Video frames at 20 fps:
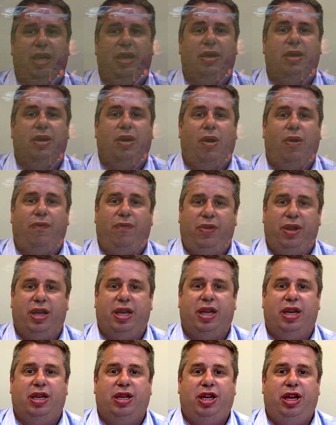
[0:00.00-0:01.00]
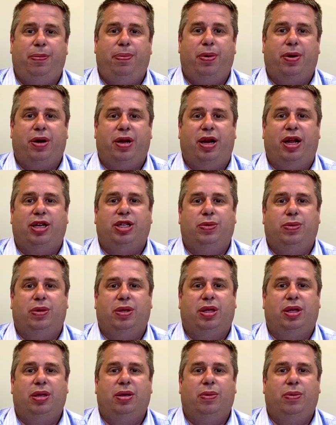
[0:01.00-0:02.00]
and hopefully get a deeper connection
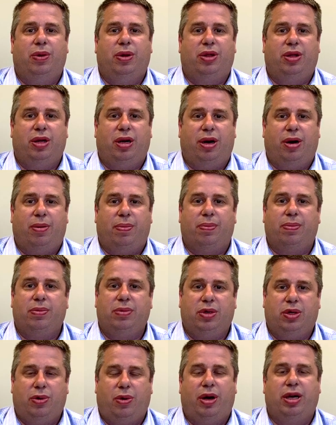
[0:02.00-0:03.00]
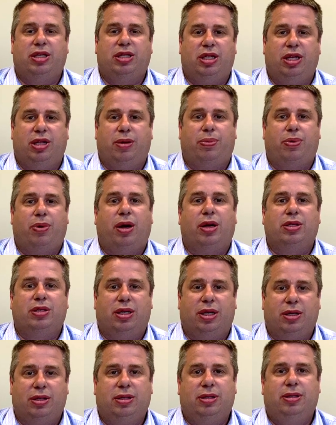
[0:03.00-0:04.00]
with, with um, Christ in the
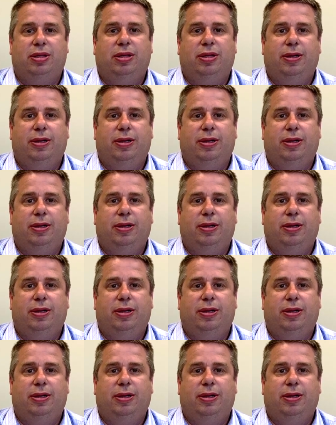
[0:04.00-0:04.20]
process.